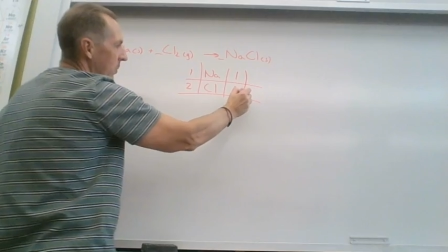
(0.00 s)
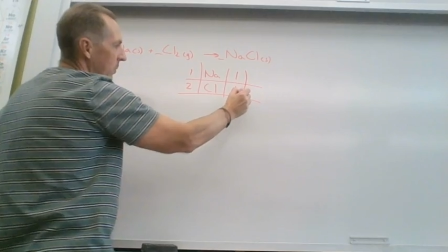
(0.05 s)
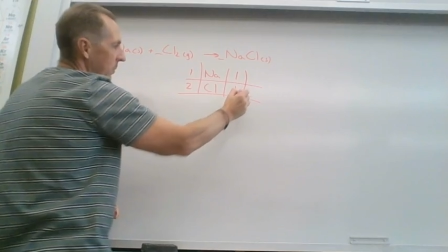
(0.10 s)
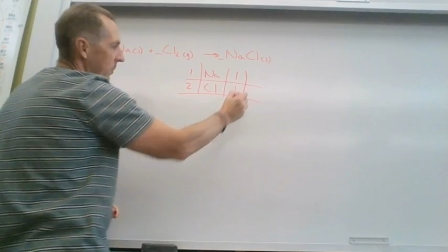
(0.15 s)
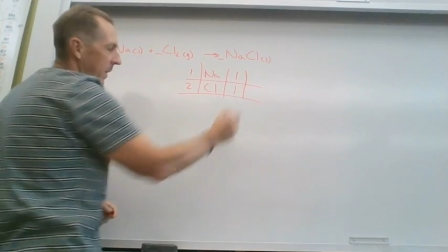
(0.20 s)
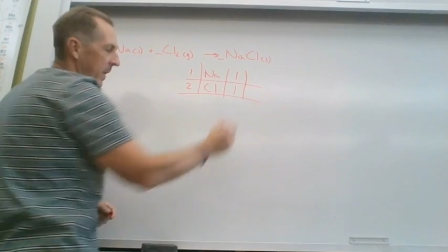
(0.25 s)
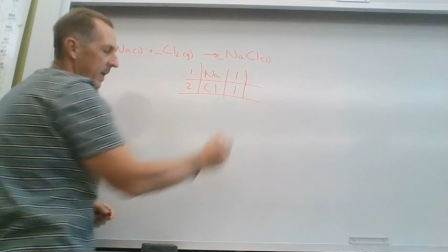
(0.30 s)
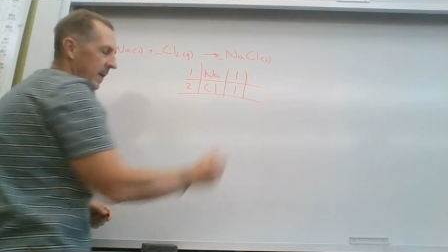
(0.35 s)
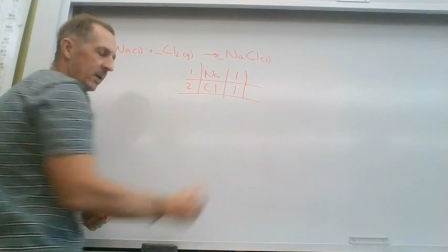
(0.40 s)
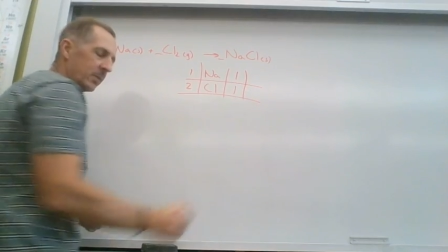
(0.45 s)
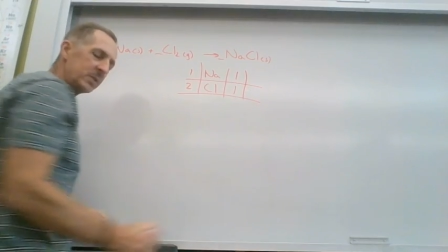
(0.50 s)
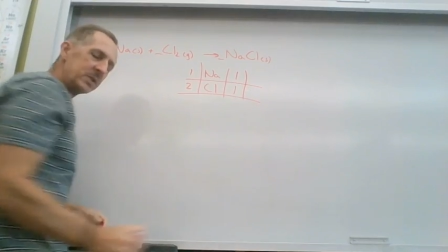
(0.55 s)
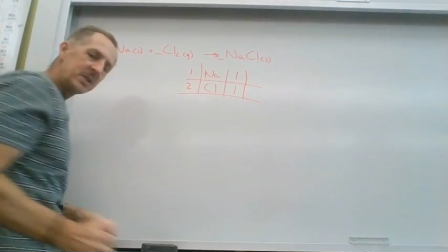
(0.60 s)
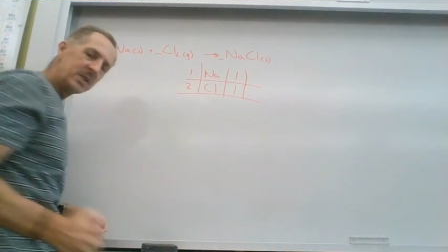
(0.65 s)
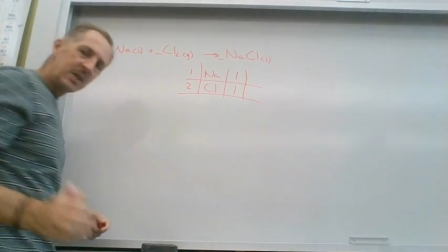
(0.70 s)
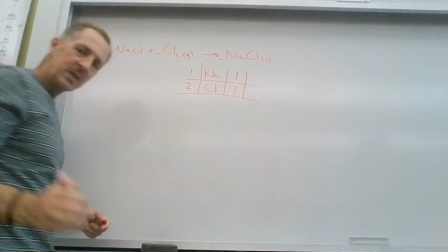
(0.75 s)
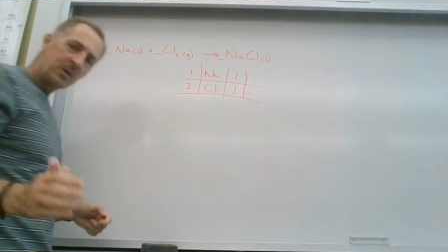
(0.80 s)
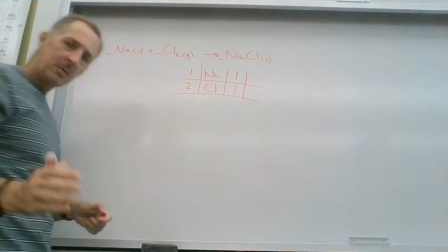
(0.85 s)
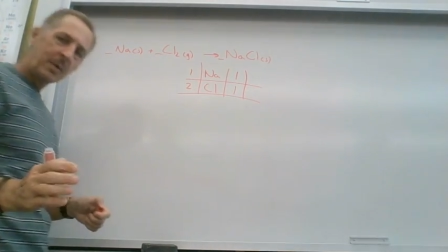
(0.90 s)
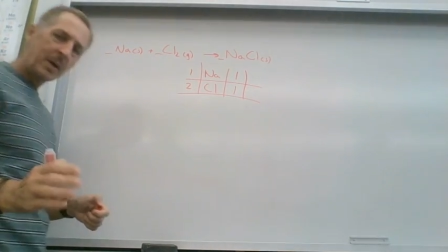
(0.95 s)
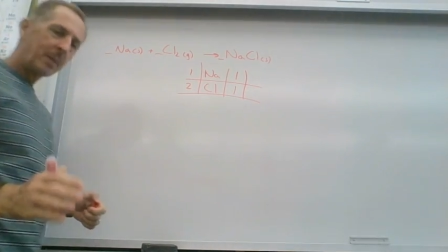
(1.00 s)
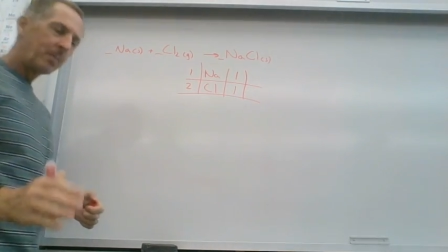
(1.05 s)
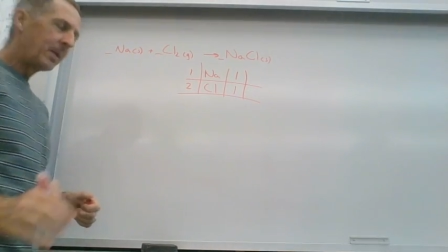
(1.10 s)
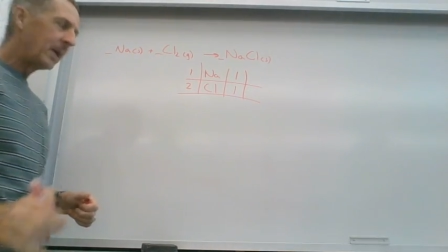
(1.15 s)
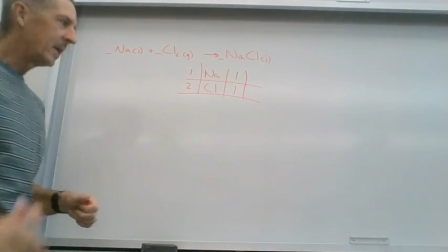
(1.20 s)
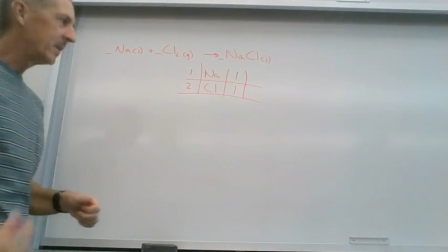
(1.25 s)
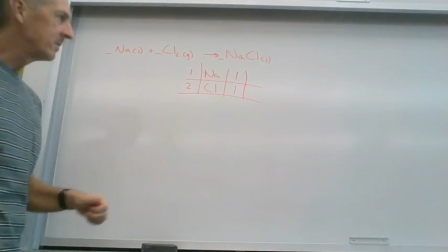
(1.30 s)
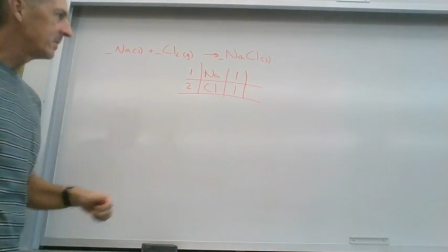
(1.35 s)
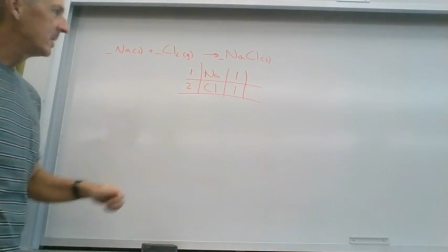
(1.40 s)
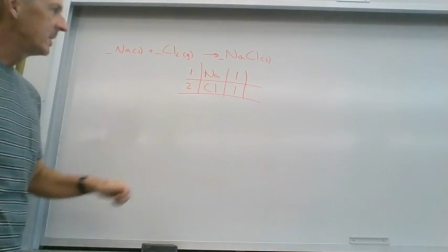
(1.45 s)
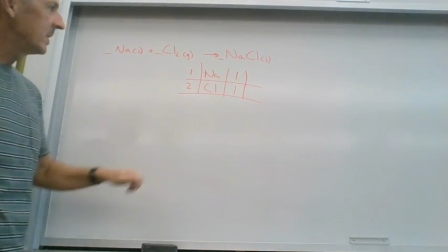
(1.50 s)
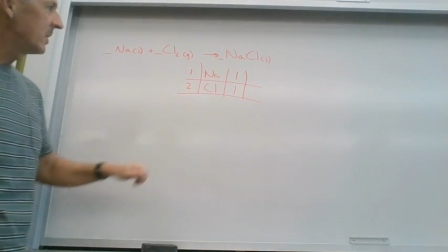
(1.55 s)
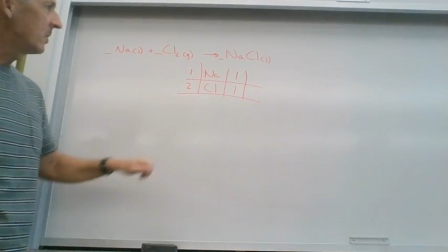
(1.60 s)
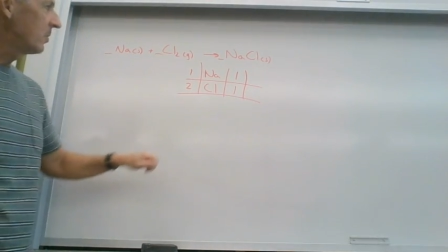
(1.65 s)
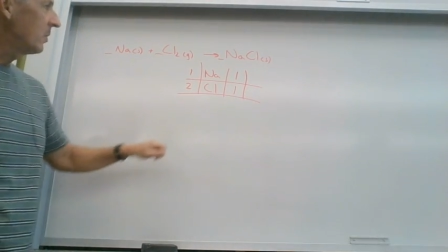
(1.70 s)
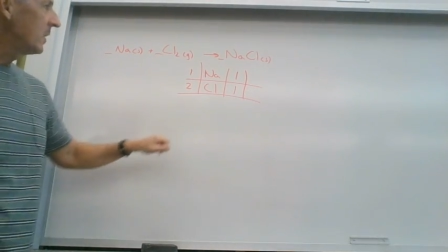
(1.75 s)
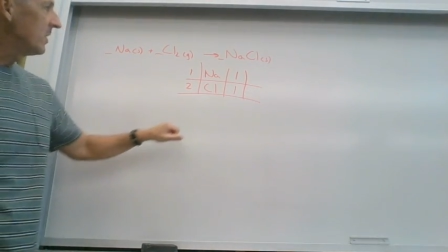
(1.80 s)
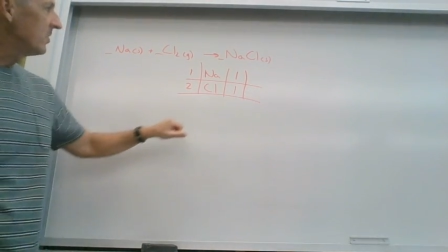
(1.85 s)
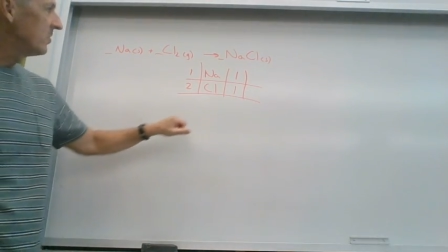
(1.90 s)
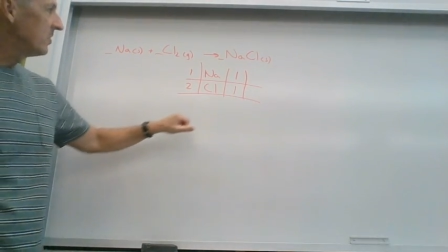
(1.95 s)
thing I would tell you about balancing
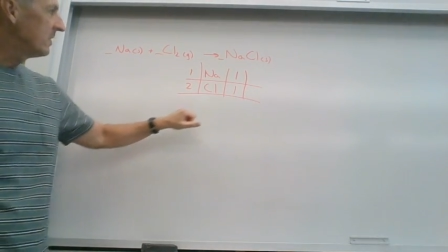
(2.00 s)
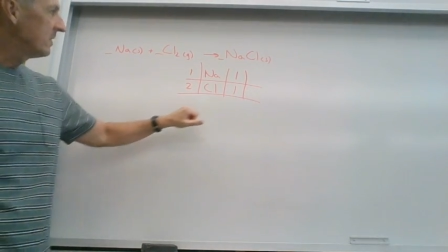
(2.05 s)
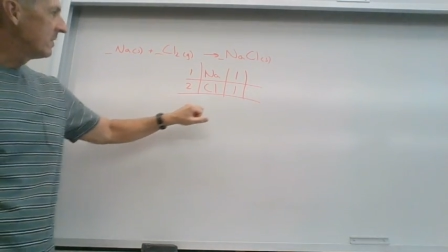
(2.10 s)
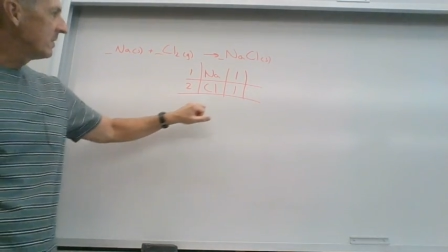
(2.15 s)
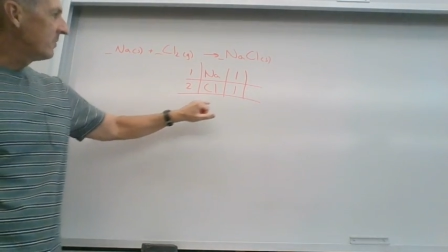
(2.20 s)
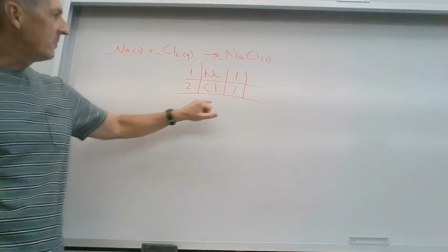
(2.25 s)
equations,